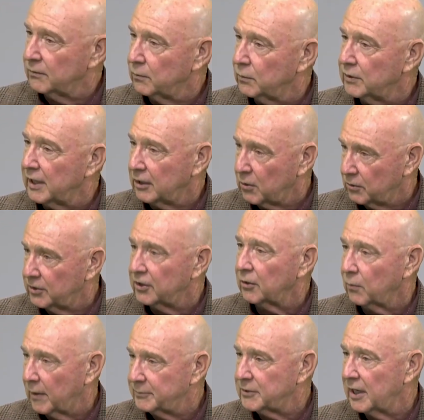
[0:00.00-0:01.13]
would they go to your
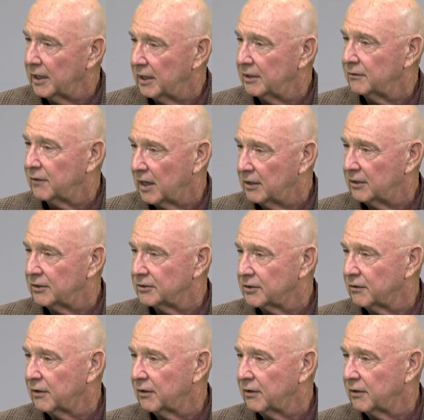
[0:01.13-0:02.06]
website and there's